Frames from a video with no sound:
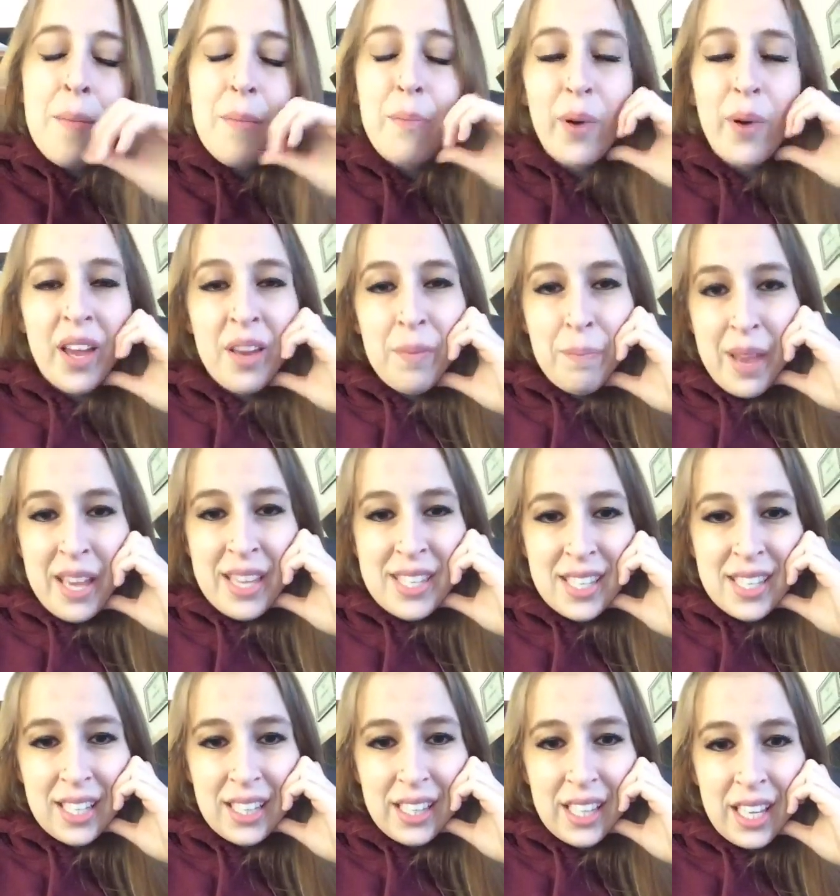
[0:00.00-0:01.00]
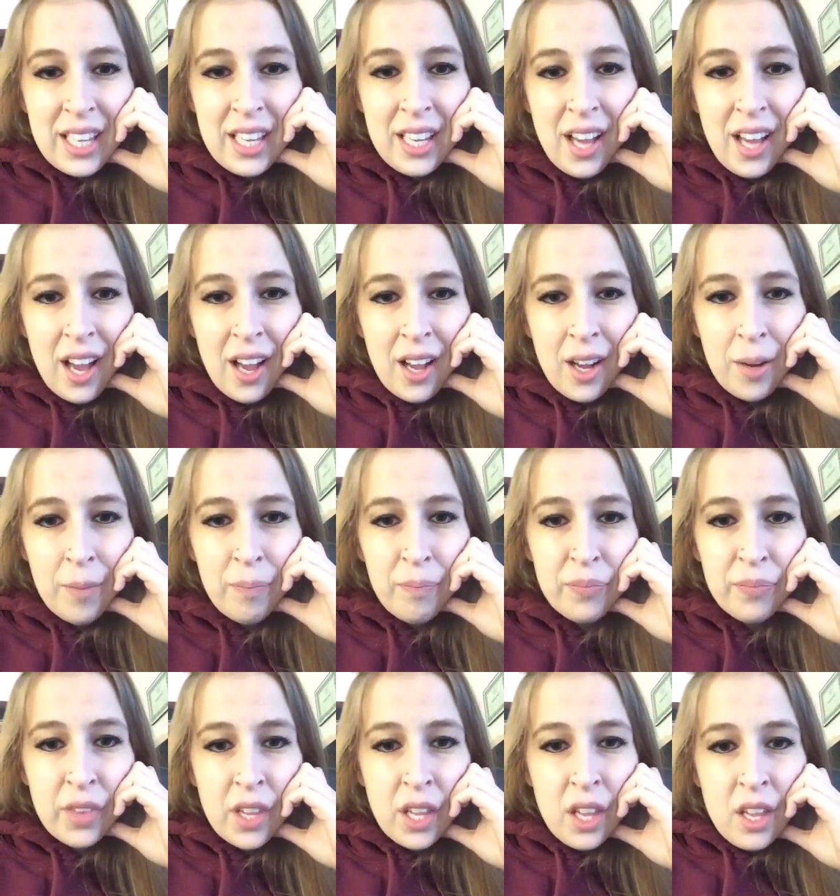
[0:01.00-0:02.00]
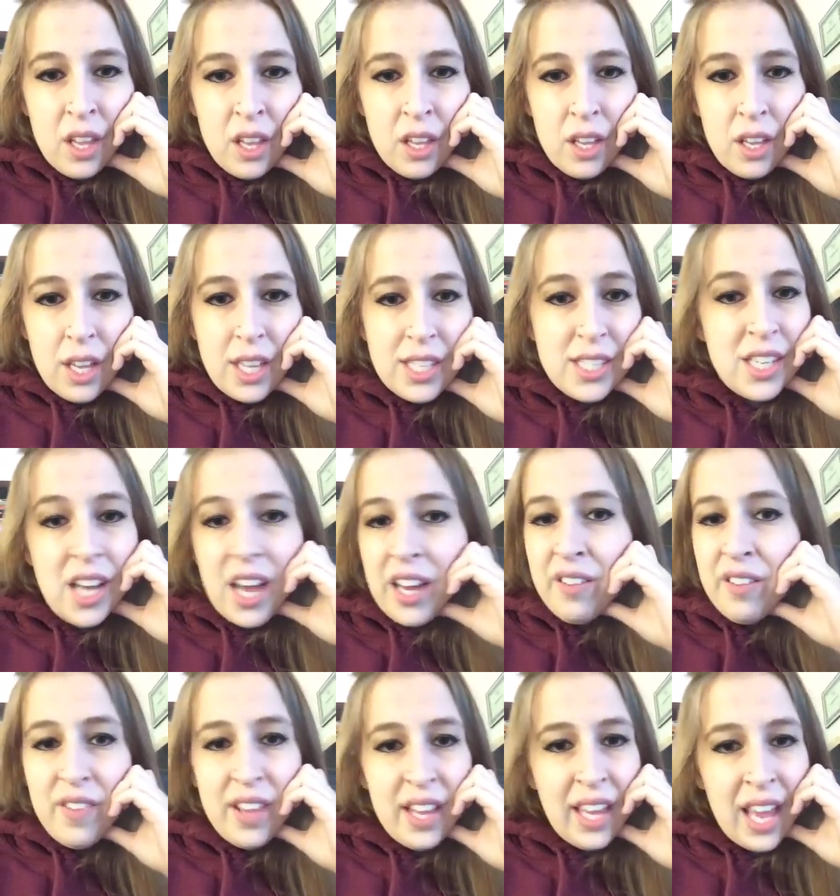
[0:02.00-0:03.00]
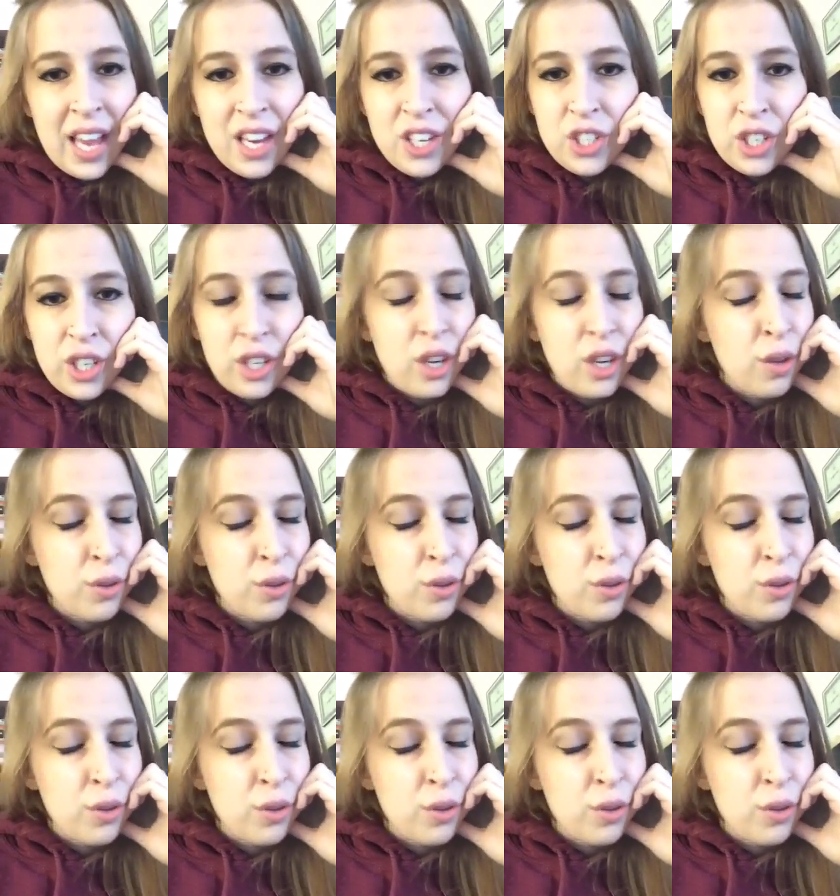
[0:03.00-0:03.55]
But basically, it's not a vacation.